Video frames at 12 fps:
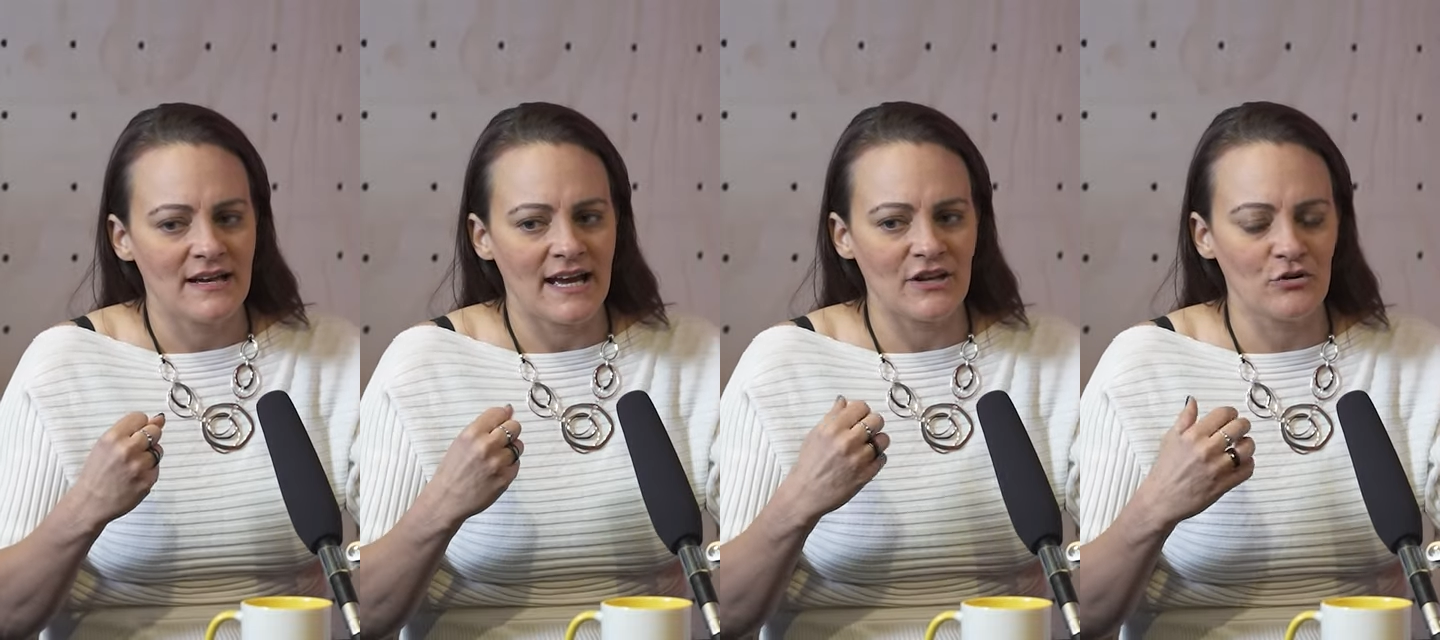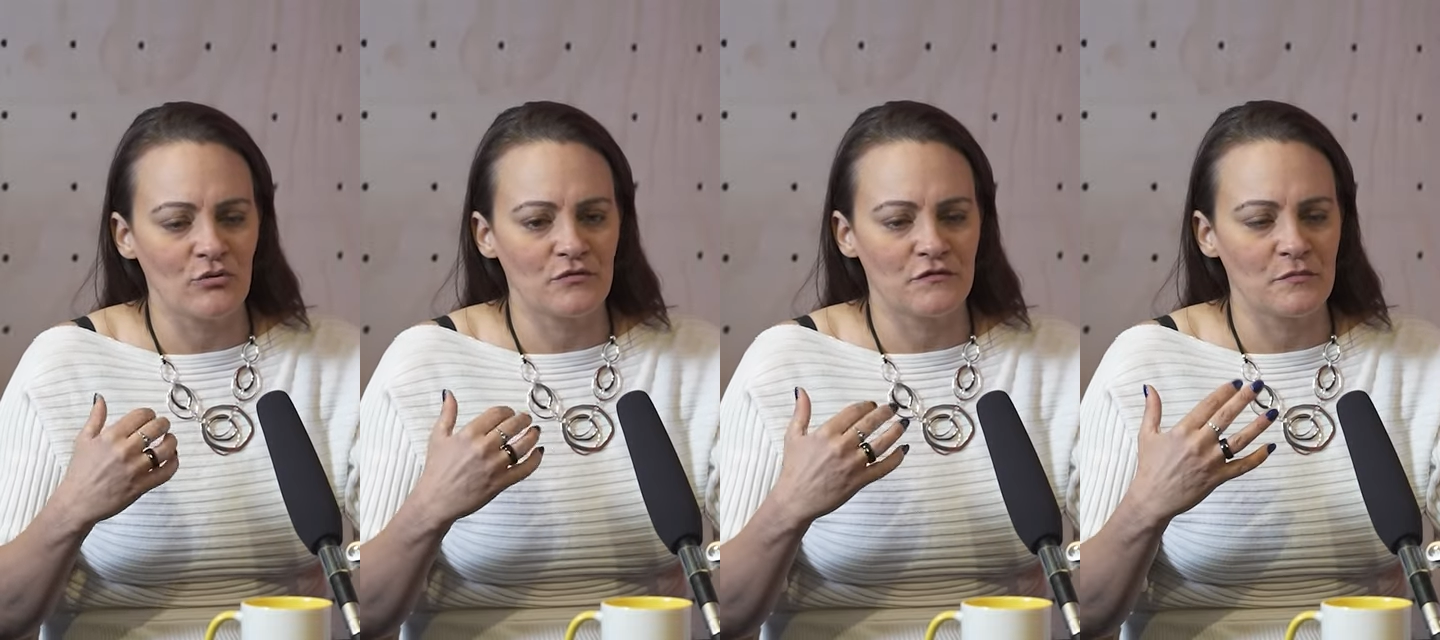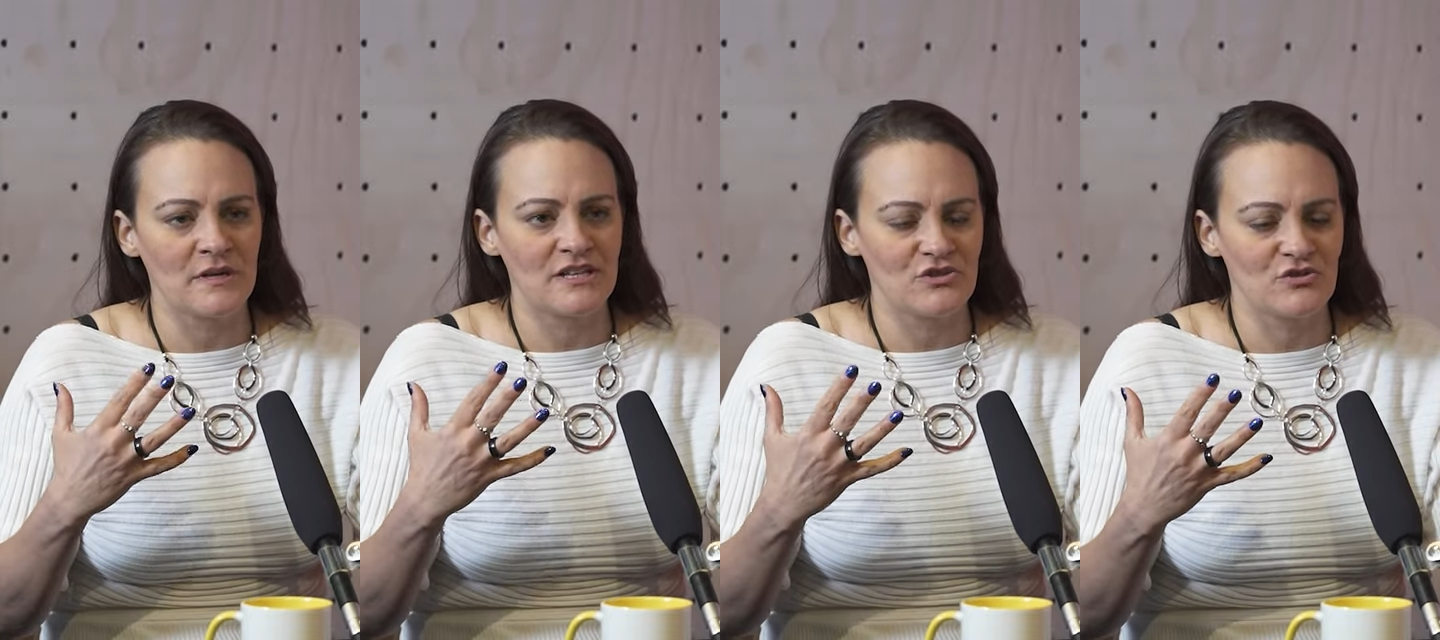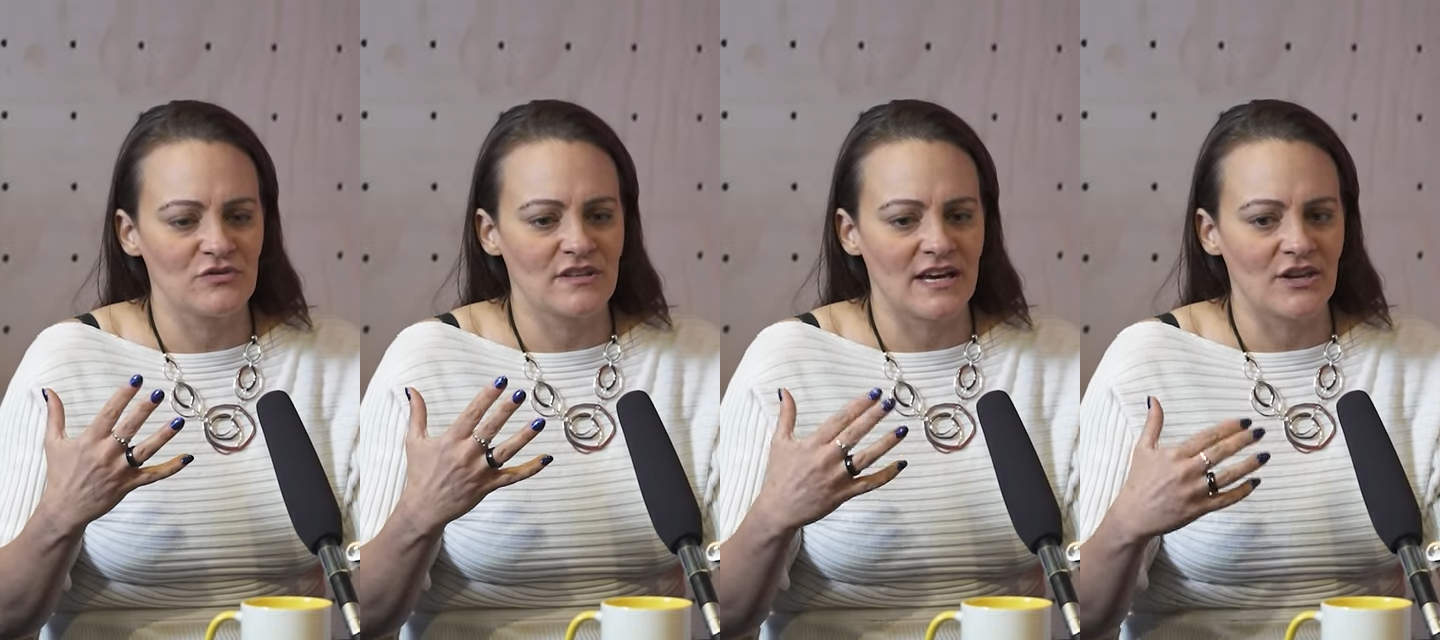And in order for me to
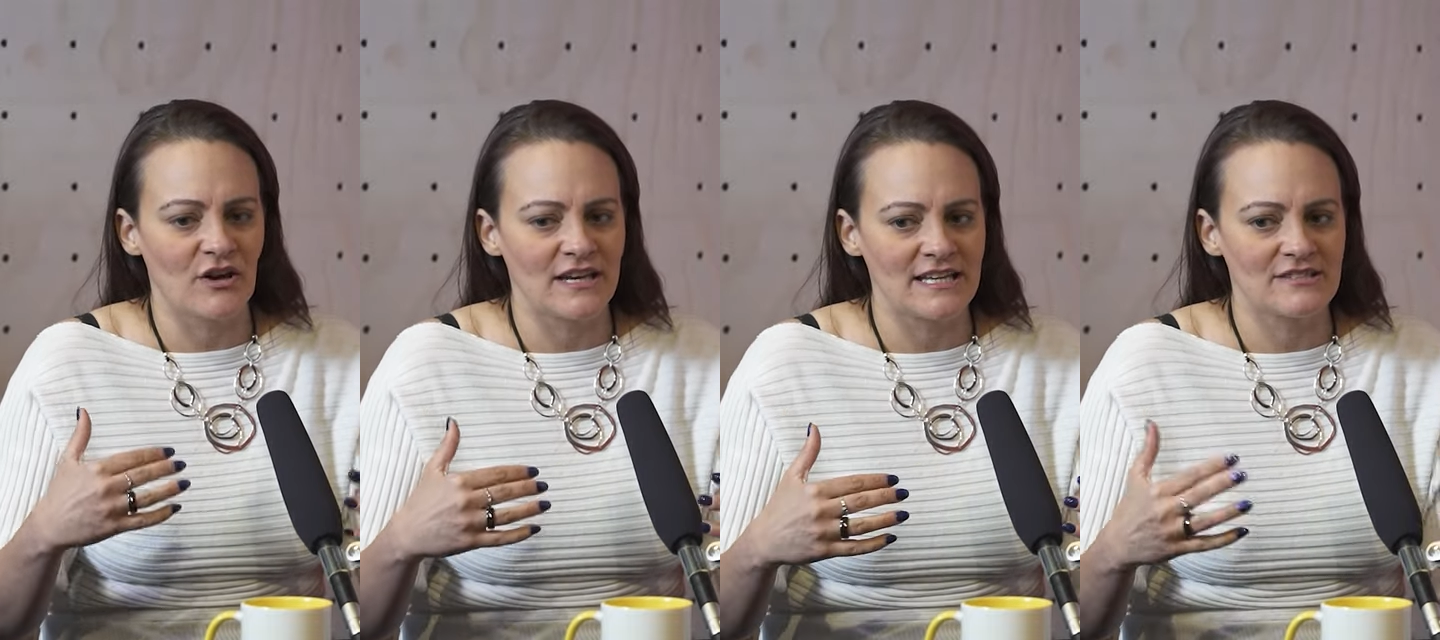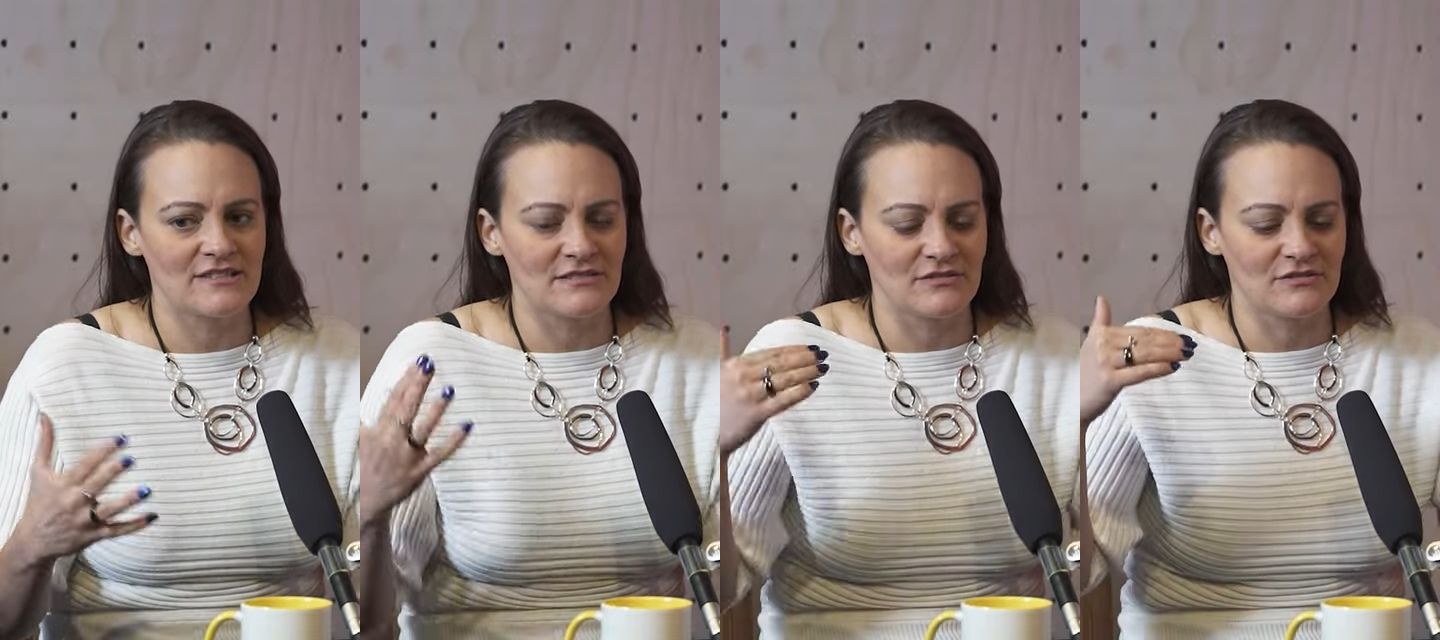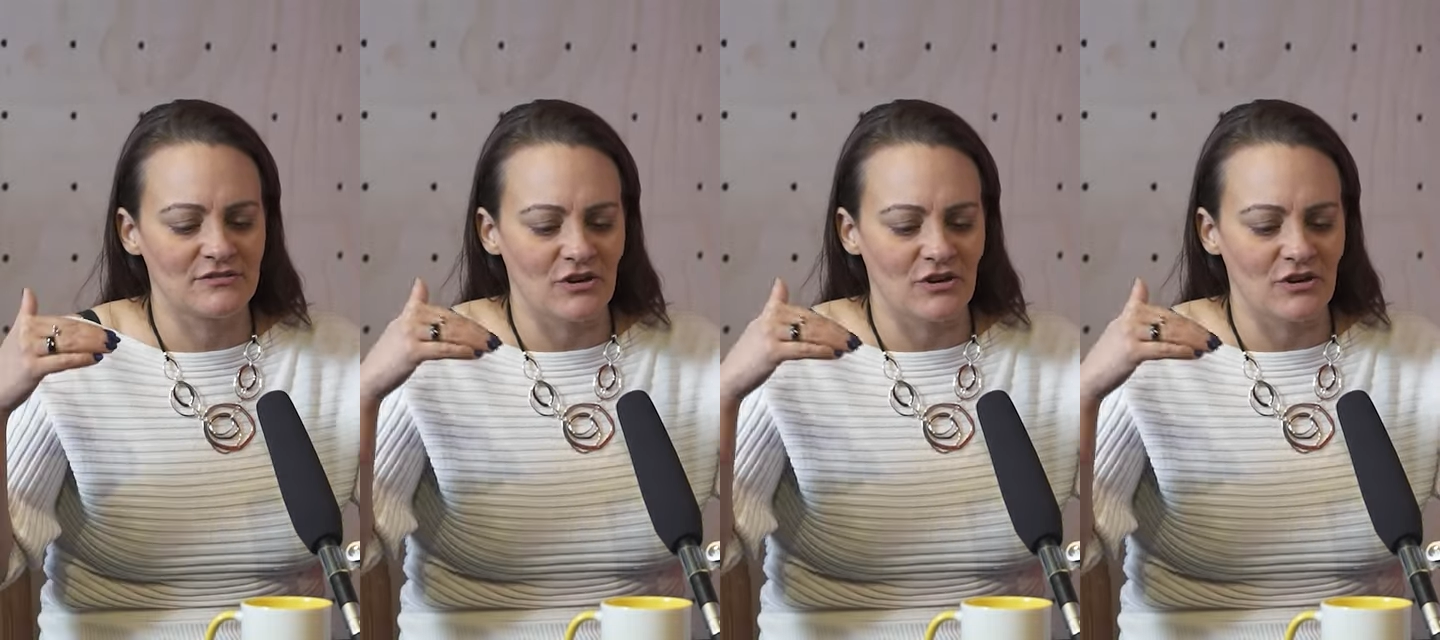do that, I need to